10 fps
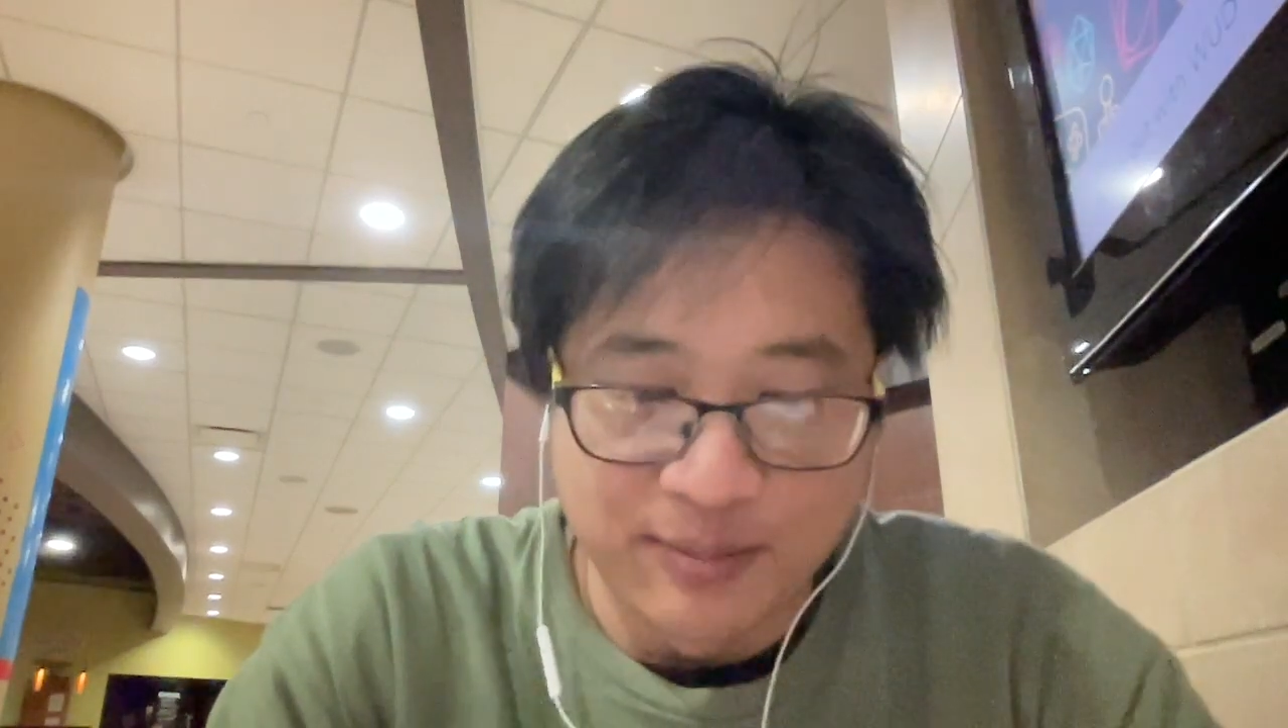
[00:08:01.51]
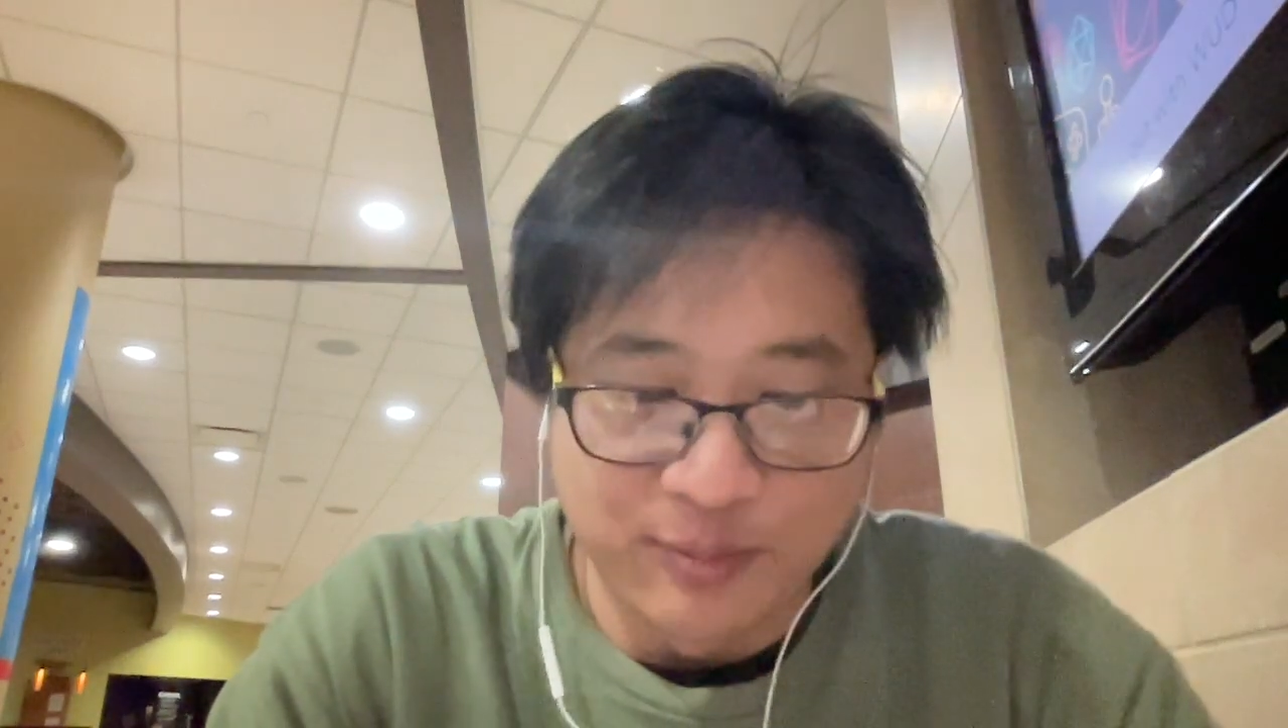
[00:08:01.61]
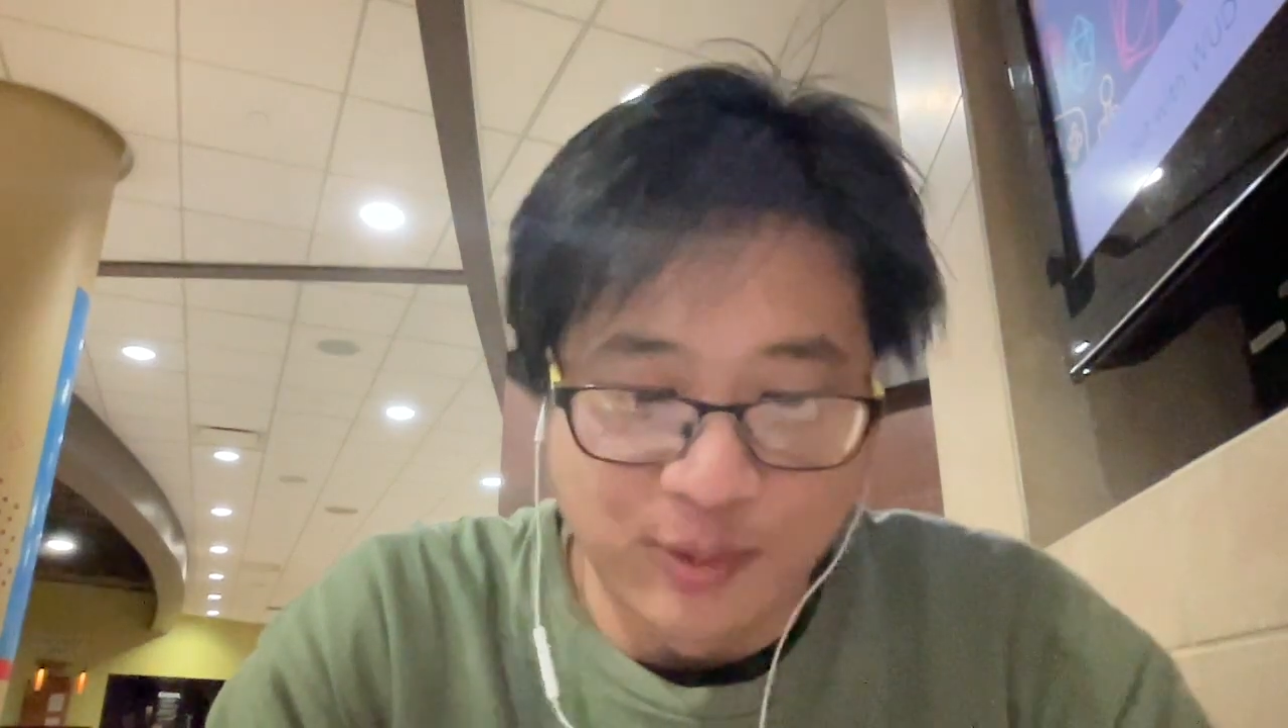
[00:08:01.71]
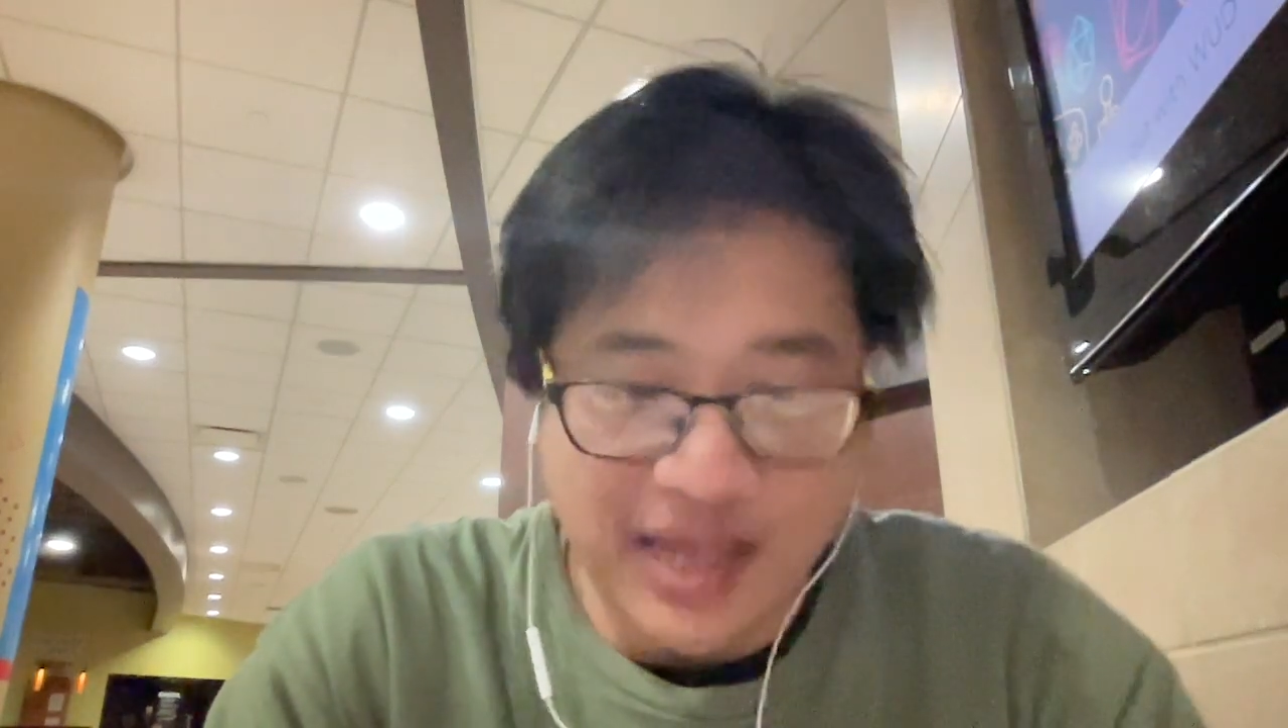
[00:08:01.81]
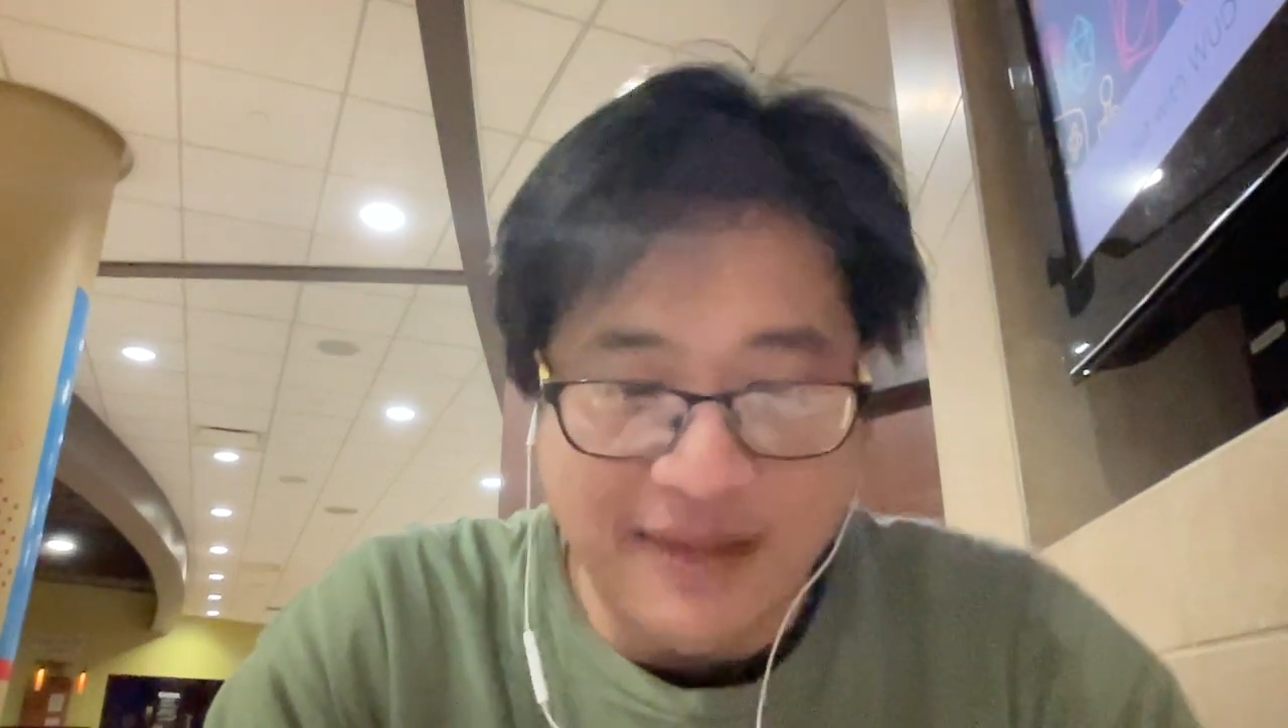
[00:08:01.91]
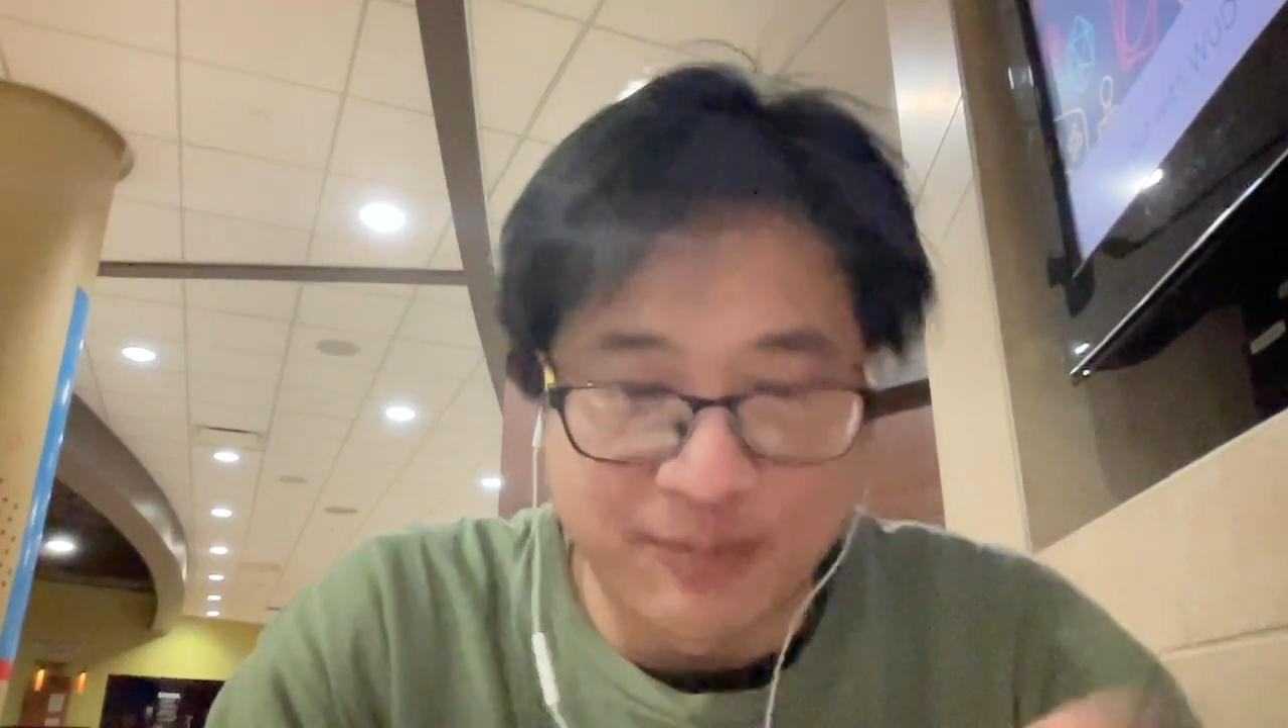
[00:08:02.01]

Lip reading: what I